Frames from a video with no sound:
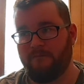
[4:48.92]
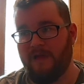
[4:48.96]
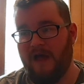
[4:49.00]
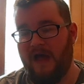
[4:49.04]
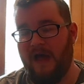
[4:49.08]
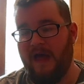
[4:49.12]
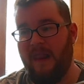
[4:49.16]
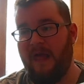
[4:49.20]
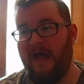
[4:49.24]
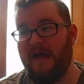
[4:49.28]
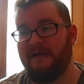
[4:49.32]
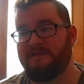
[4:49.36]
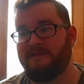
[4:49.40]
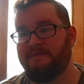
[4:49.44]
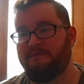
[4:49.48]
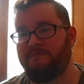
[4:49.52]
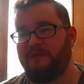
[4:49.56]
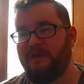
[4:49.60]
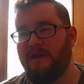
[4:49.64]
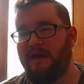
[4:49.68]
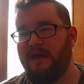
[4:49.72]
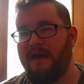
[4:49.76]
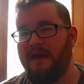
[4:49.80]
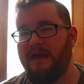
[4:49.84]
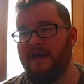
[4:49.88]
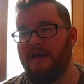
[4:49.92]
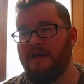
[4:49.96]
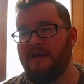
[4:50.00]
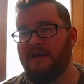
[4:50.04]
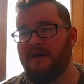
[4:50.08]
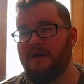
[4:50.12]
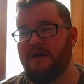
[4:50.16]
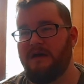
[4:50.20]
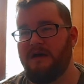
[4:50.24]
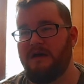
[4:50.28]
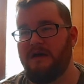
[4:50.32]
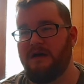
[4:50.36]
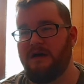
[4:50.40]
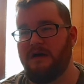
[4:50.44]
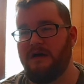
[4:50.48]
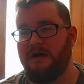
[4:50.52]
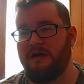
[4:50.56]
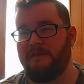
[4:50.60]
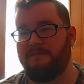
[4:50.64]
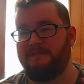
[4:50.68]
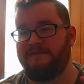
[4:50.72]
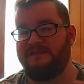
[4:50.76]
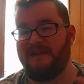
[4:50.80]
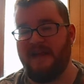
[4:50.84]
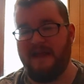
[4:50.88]
I like to play
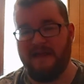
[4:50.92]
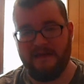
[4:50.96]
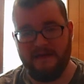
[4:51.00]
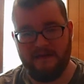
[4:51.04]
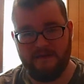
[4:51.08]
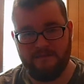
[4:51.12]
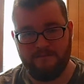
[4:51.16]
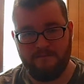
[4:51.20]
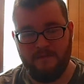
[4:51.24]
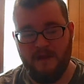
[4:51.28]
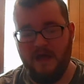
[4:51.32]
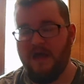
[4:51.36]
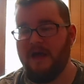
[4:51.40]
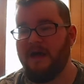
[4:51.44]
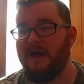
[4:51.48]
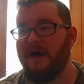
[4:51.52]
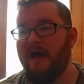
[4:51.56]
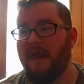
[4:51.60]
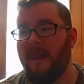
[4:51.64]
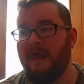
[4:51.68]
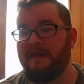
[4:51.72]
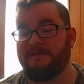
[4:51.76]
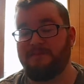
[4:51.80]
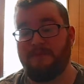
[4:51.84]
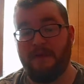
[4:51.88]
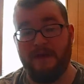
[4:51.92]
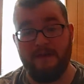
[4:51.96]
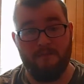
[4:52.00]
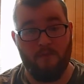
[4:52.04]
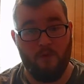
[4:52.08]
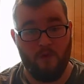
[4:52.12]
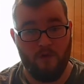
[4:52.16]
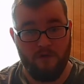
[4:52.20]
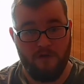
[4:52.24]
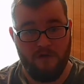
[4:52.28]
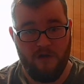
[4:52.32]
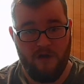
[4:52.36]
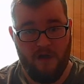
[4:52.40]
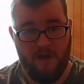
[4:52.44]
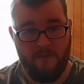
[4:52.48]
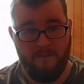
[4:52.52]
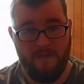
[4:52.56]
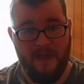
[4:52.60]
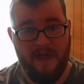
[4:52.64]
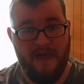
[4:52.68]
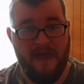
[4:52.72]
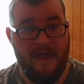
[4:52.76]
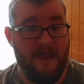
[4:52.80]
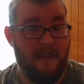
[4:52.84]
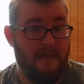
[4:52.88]
Tekken, I like to play Mortal
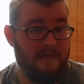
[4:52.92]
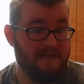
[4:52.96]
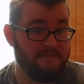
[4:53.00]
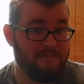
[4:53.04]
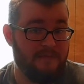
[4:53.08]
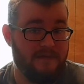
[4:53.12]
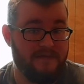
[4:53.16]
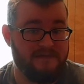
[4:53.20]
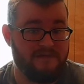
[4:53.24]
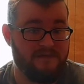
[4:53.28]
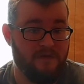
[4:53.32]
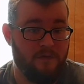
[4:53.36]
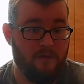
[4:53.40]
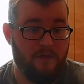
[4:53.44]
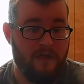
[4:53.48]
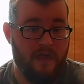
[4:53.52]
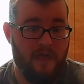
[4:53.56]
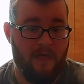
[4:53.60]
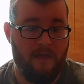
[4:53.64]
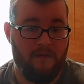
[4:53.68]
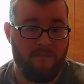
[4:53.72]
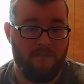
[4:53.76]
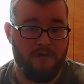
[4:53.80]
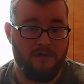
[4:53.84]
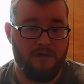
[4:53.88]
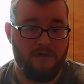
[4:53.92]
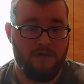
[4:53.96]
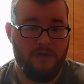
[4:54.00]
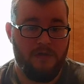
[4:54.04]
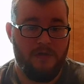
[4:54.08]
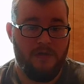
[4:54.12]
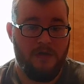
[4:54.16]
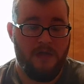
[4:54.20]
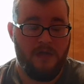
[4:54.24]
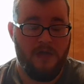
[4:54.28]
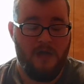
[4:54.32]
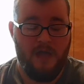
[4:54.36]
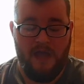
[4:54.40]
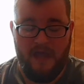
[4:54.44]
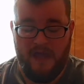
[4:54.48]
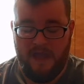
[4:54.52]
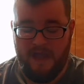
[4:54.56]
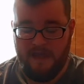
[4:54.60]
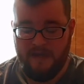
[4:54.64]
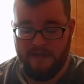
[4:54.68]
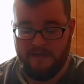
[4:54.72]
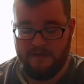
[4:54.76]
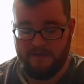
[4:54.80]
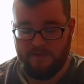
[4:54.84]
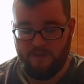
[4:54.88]
Kombat, and I like to play Soul Calibur.
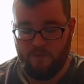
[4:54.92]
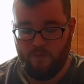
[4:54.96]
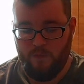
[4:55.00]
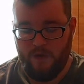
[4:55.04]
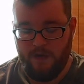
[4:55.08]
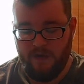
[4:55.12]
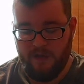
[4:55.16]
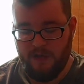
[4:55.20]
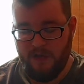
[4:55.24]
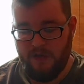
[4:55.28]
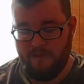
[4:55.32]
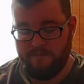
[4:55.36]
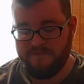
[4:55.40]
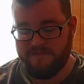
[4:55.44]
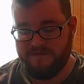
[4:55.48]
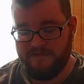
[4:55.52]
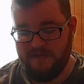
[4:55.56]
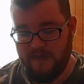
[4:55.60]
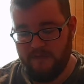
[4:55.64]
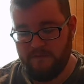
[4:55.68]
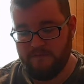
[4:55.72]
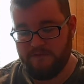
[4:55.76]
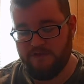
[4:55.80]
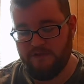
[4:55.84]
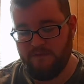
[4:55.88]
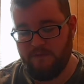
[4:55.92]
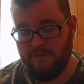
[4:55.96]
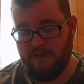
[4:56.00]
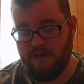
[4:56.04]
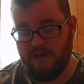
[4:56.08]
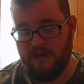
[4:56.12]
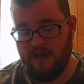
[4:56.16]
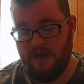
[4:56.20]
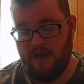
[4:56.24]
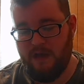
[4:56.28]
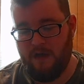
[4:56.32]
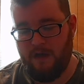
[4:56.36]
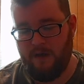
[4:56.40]
And when it comes down to it,